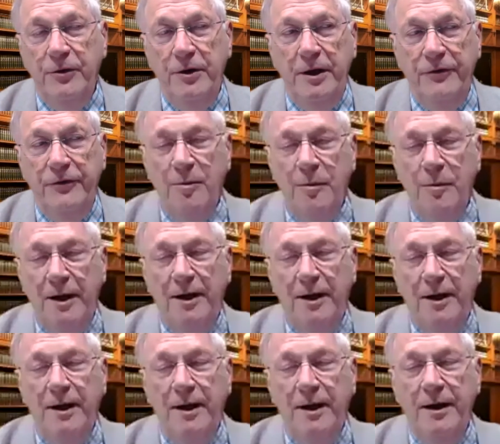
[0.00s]
like in your
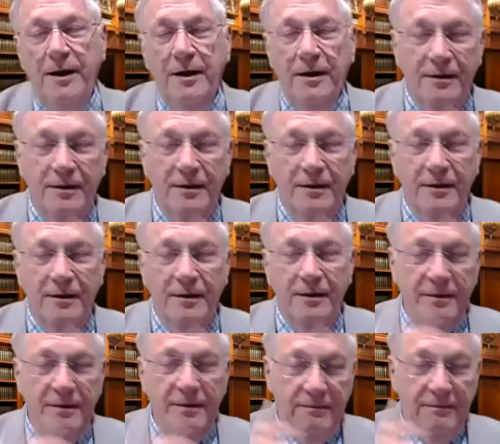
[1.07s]
seat that knows how
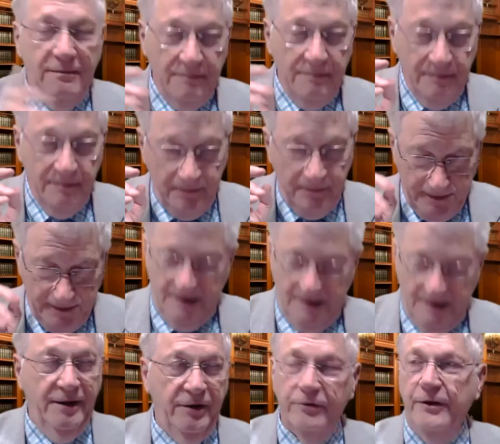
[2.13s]
to work it and give you the
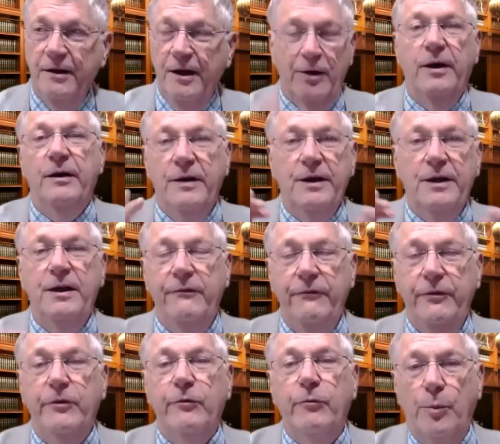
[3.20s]
reports that you need,
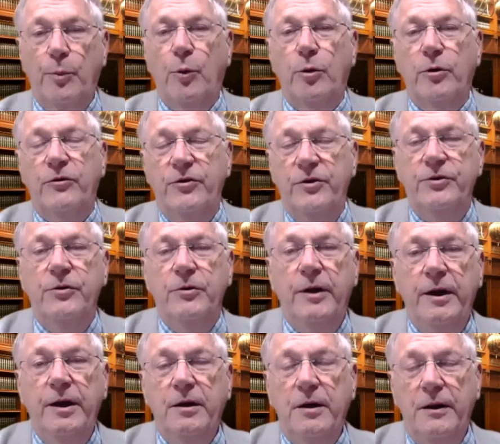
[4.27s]
and then raise a
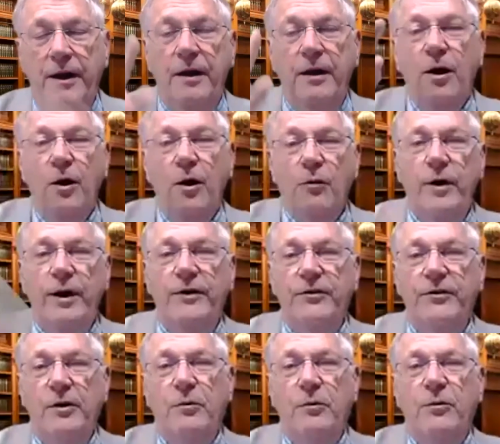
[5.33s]
red flag when there's
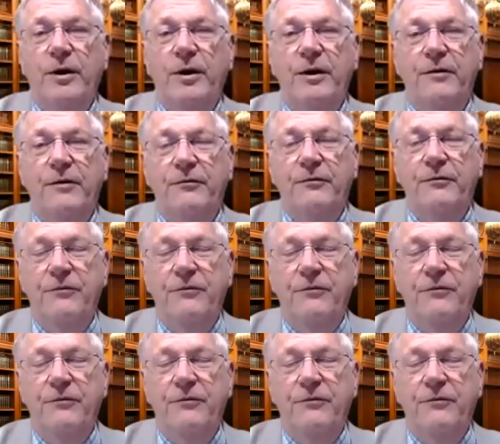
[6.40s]
something out of order.